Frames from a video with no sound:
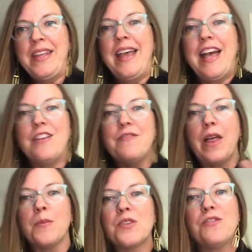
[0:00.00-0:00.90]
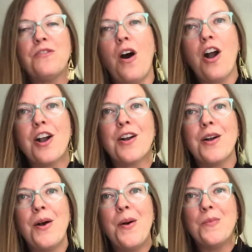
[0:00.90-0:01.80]
enveloped far
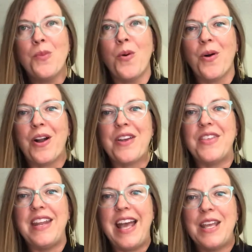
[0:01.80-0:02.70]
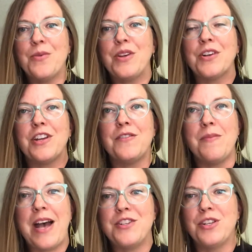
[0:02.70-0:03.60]
more than anyone could have
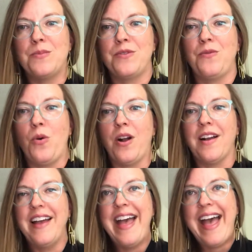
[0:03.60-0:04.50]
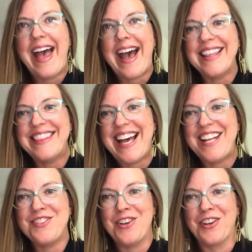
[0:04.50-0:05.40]
imagined before. At
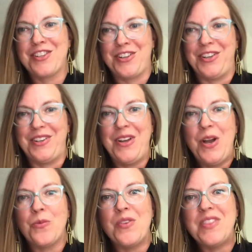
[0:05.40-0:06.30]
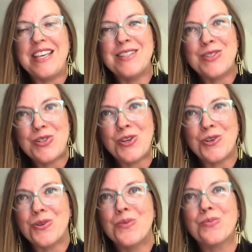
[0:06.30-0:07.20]
that juncture, when these
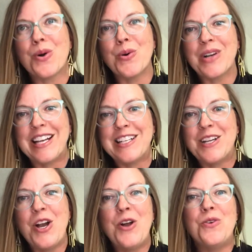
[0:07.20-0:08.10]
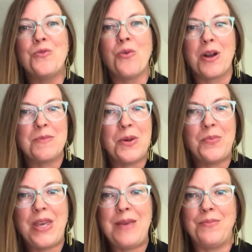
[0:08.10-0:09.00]
two broken, normal
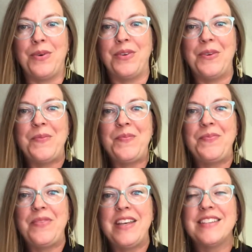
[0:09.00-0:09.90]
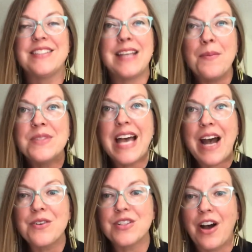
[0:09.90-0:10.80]
people stepped
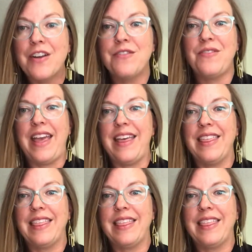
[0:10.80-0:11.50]
out on faith,